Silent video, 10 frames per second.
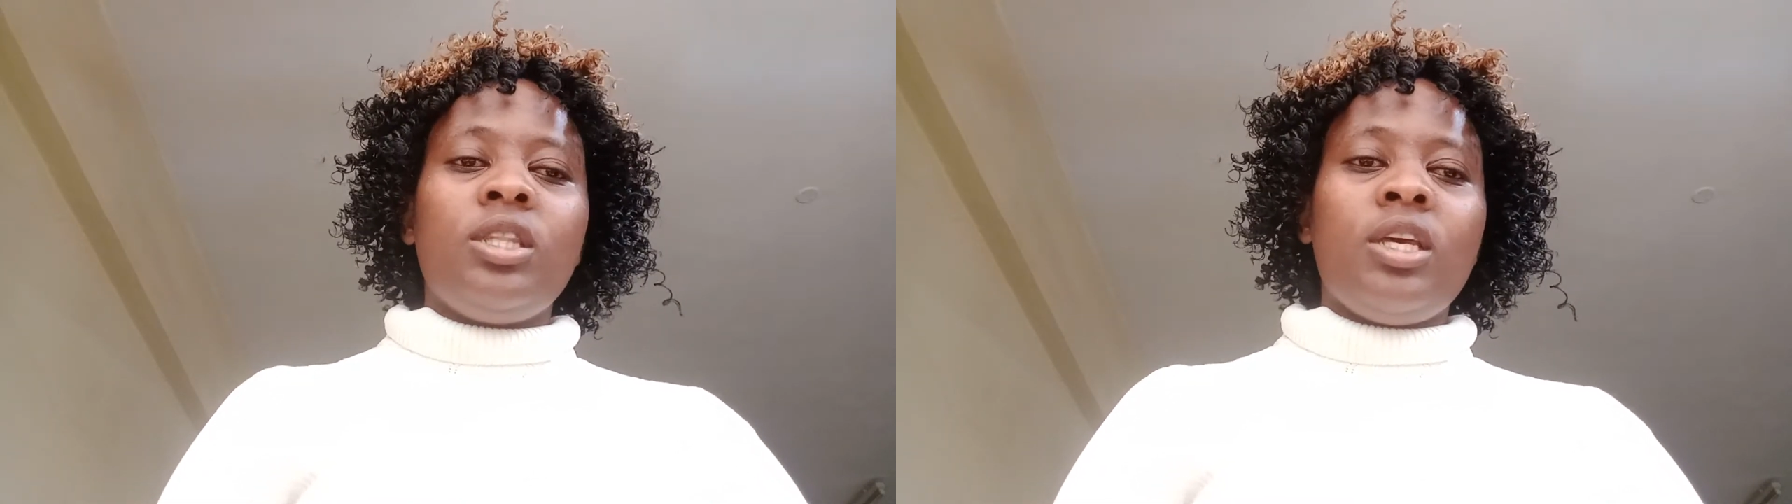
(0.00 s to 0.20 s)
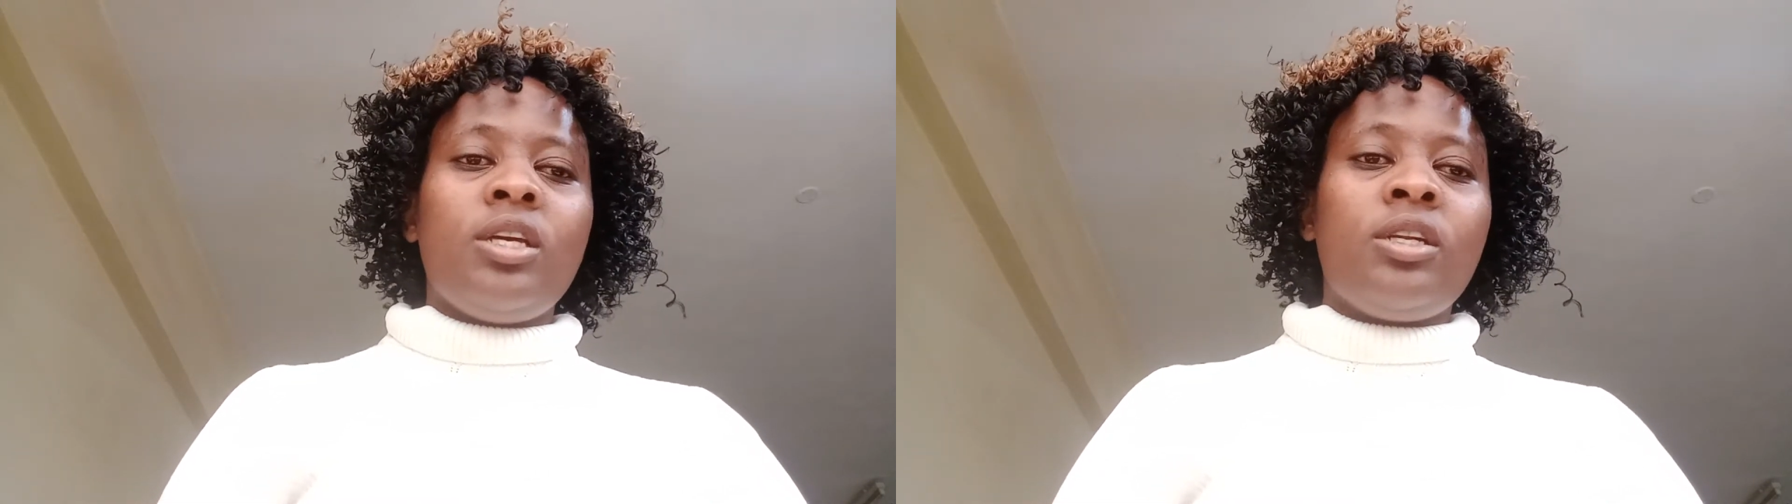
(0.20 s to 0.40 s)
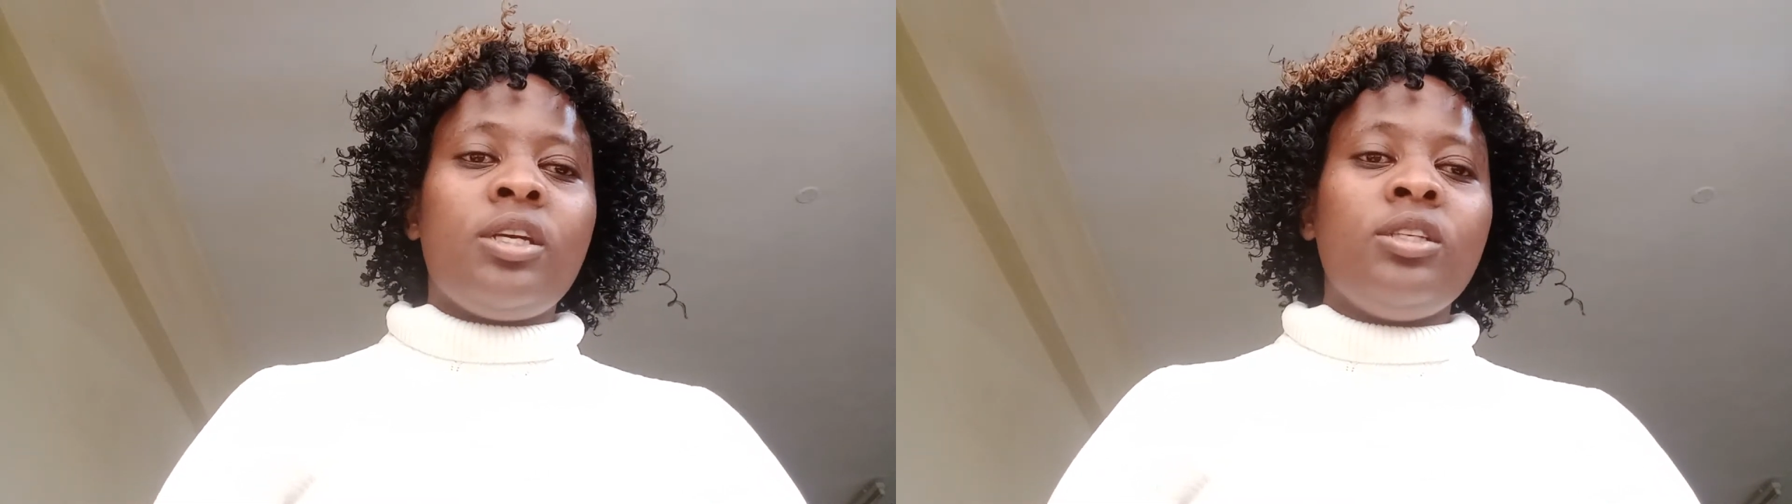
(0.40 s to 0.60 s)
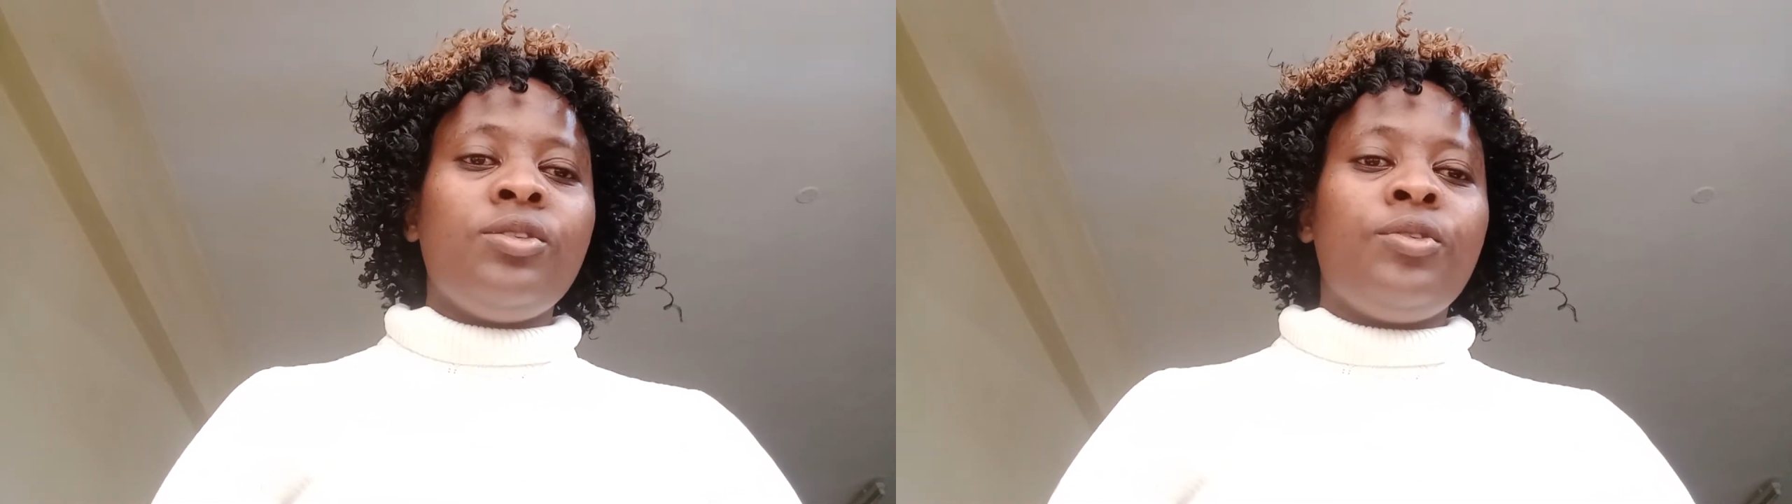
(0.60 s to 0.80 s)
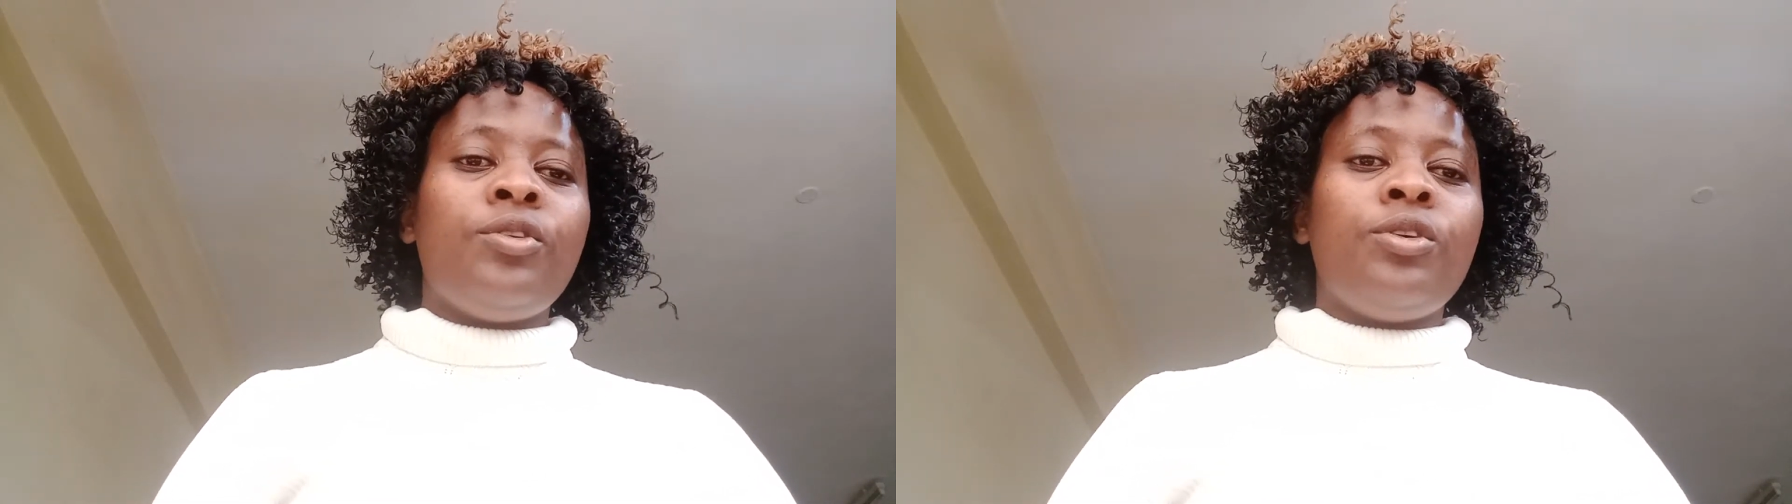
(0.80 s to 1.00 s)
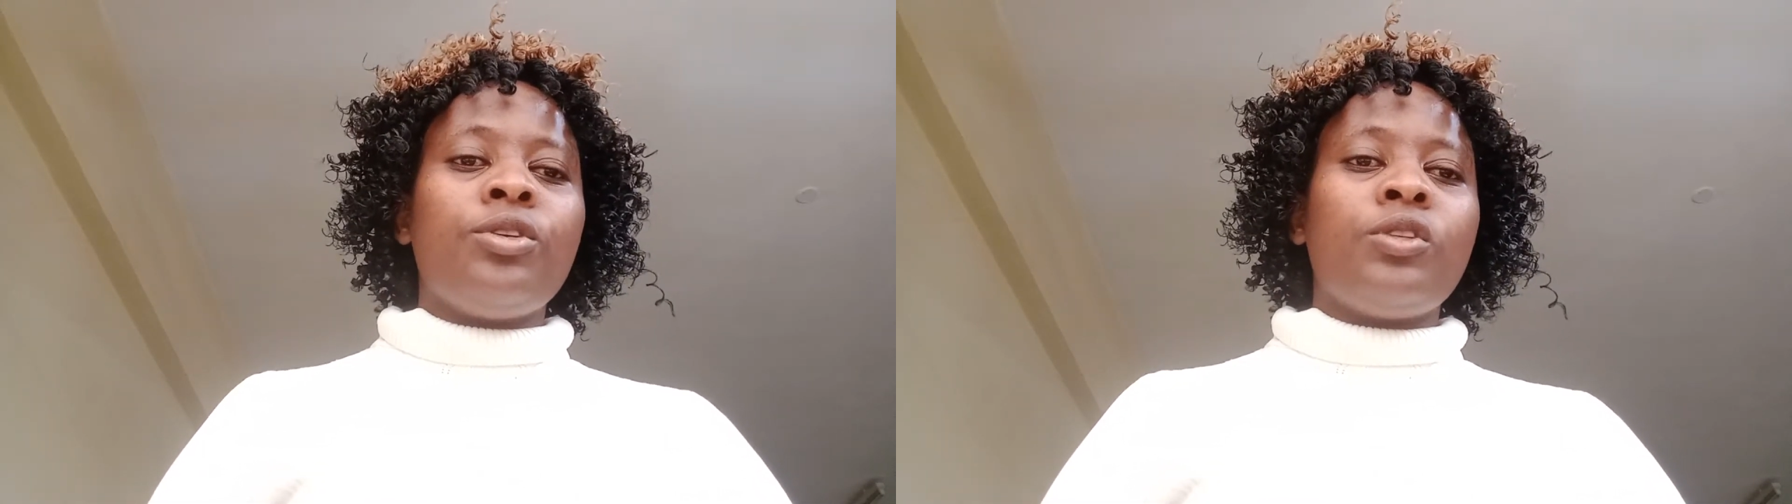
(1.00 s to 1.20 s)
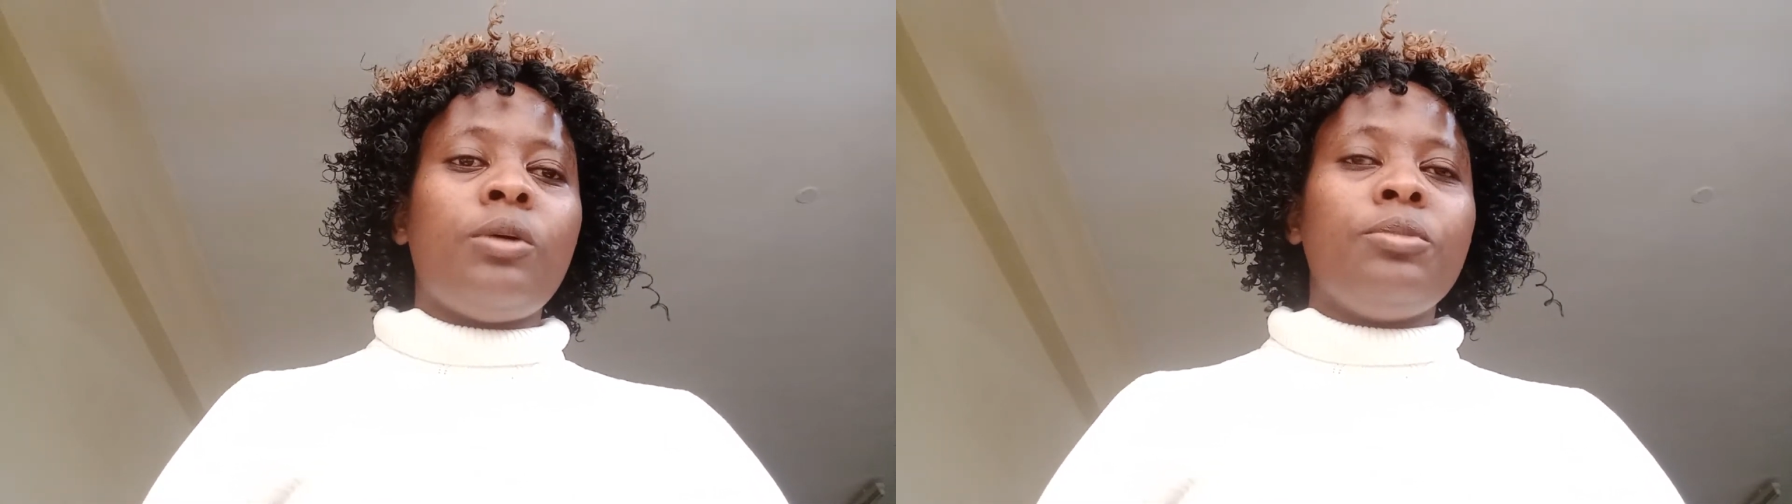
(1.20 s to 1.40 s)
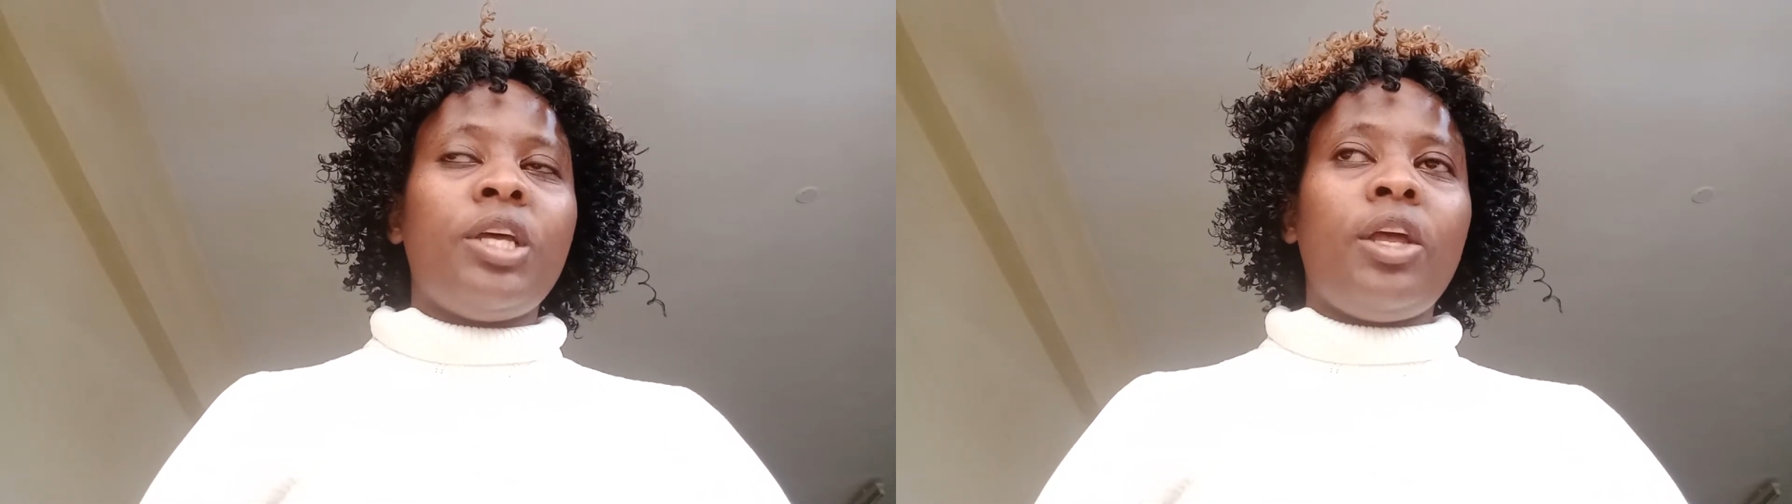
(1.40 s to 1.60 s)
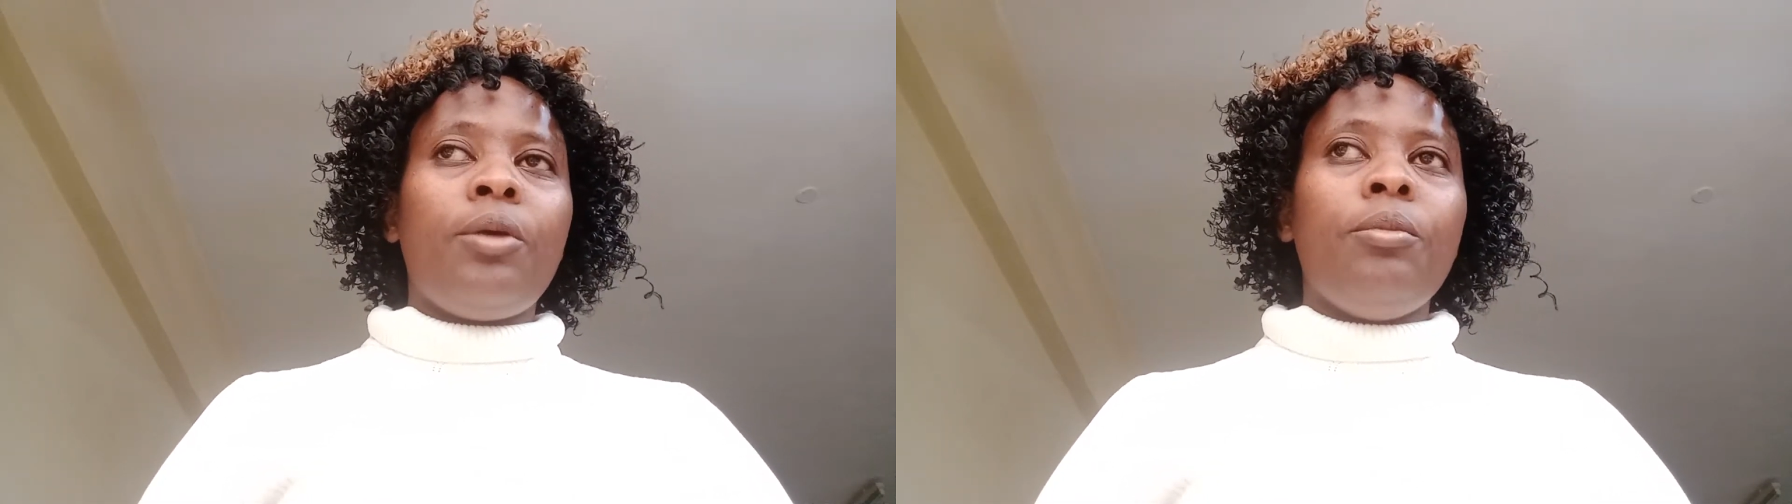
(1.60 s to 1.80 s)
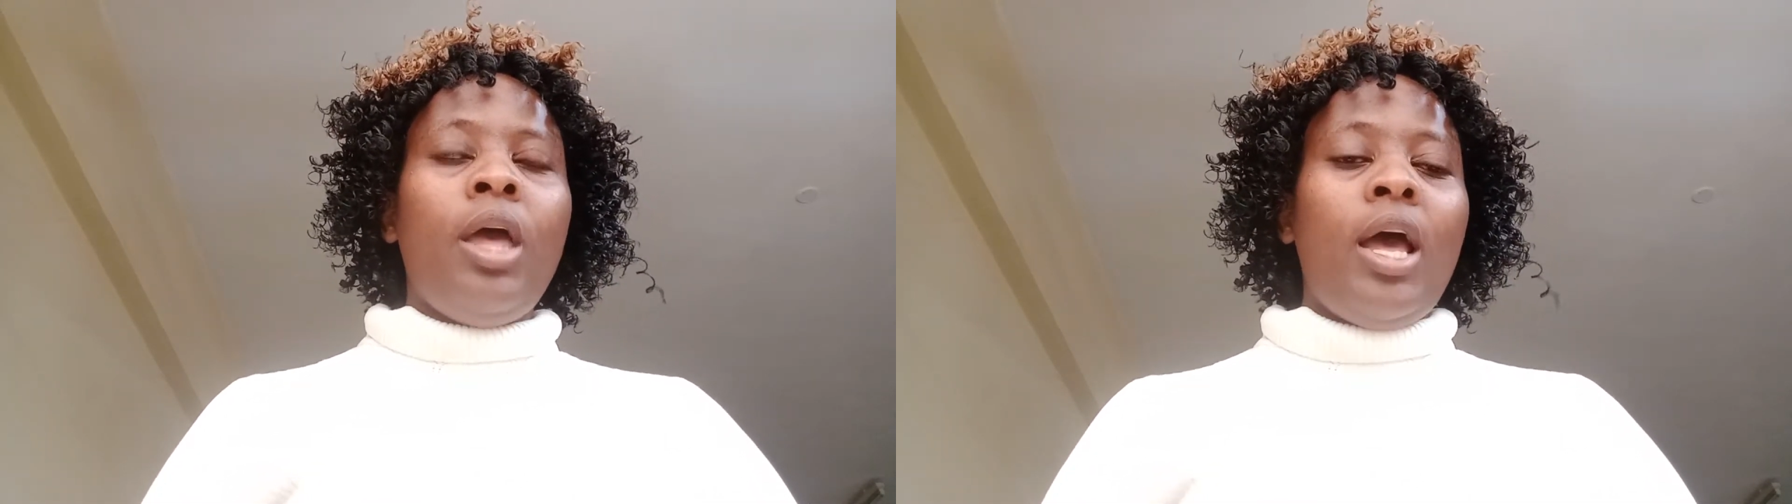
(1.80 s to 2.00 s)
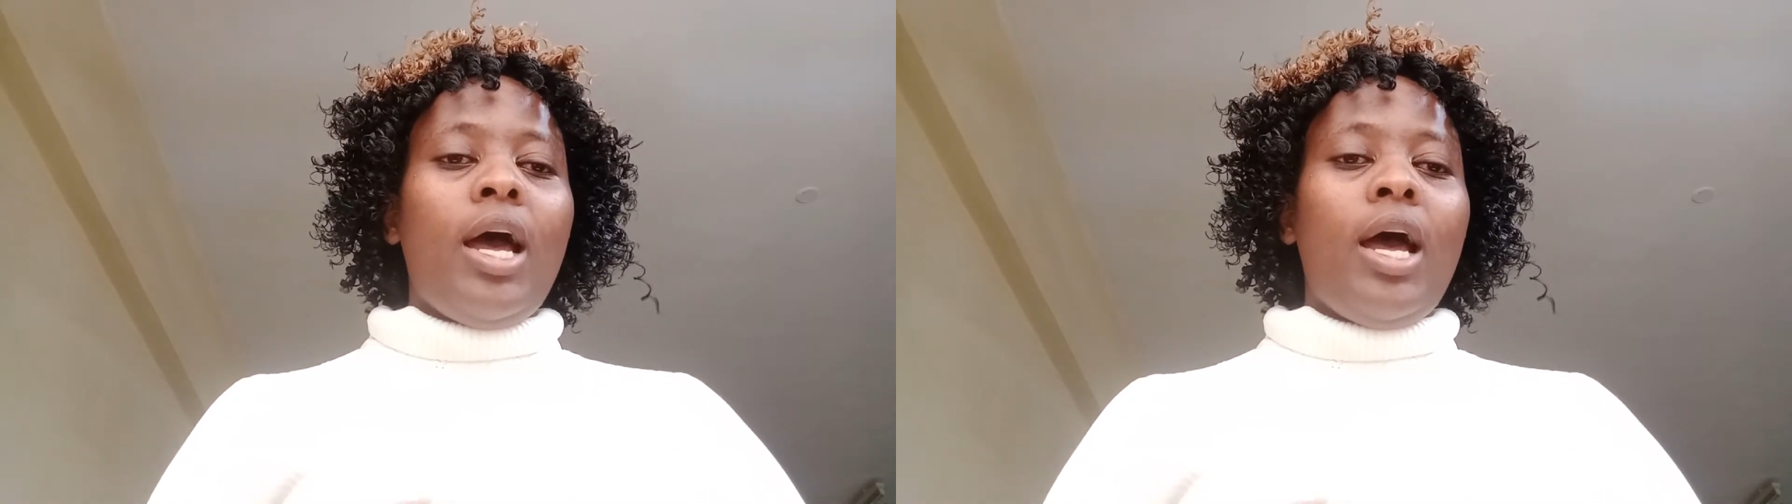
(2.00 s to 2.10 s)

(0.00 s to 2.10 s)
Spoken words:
they graze for some time